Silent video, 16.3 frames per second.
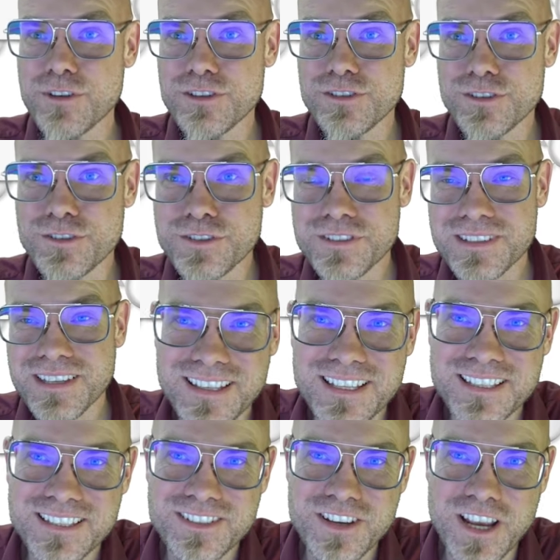you use
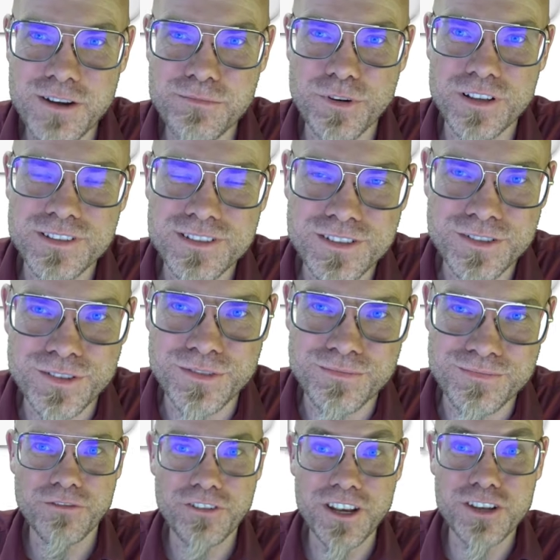these chatbots
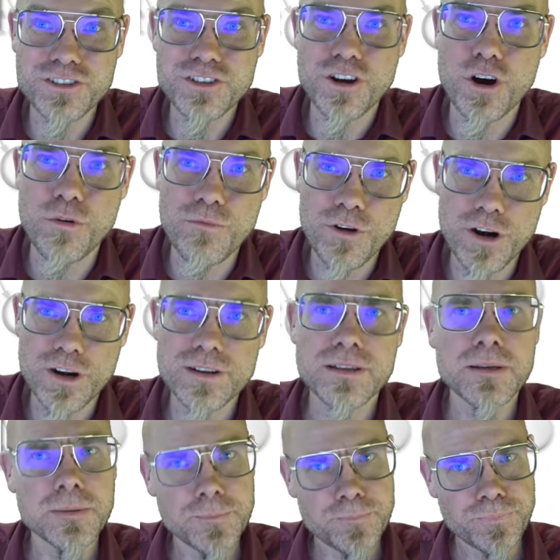to finish your homework,